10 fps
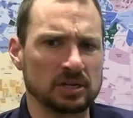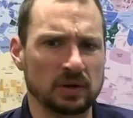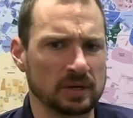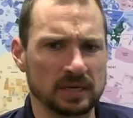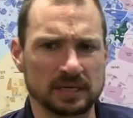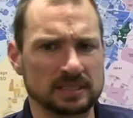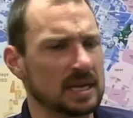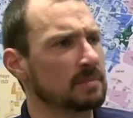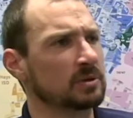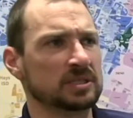Like a
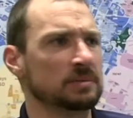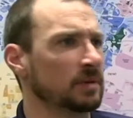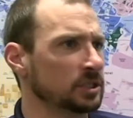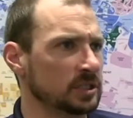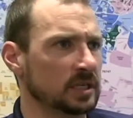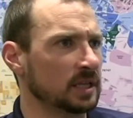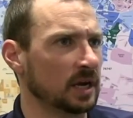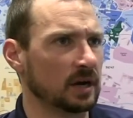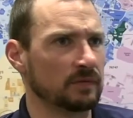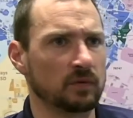10% budget in
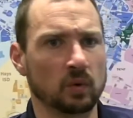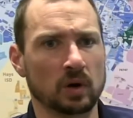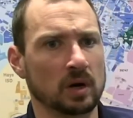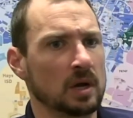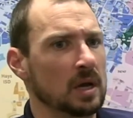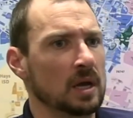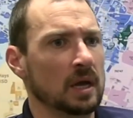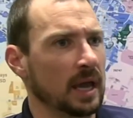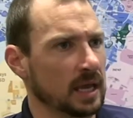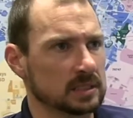there for
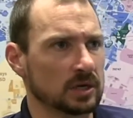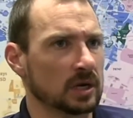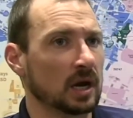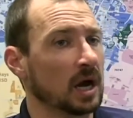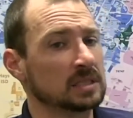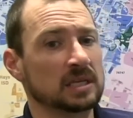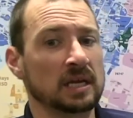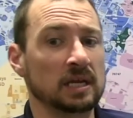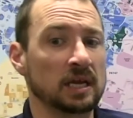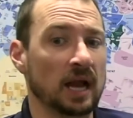ancillary costs.
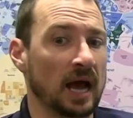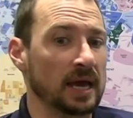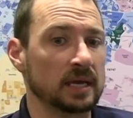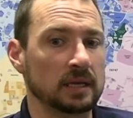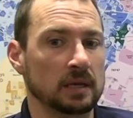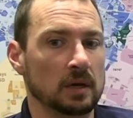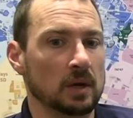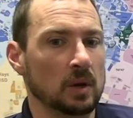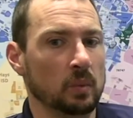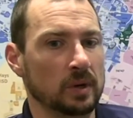And again,
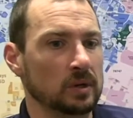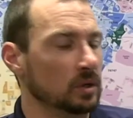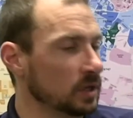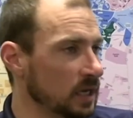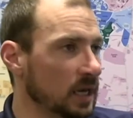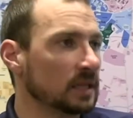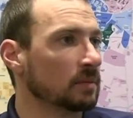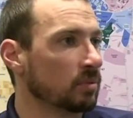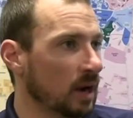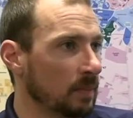when looking at the
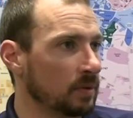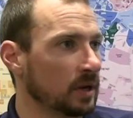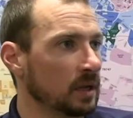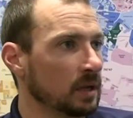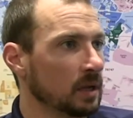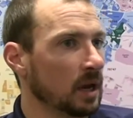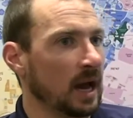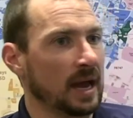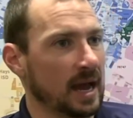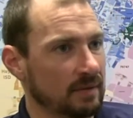property,
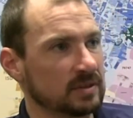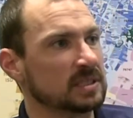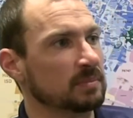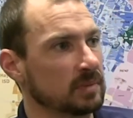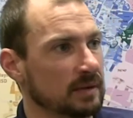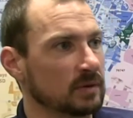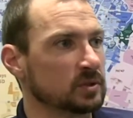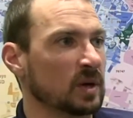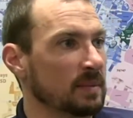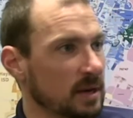I have a zip level,
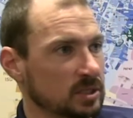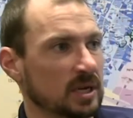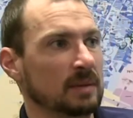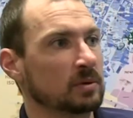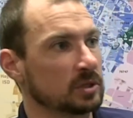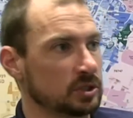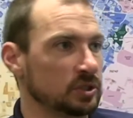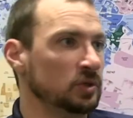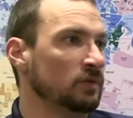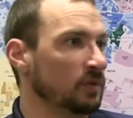so I'm actually able to
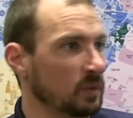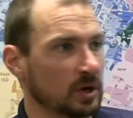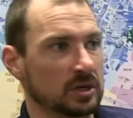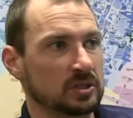shoot if we wanted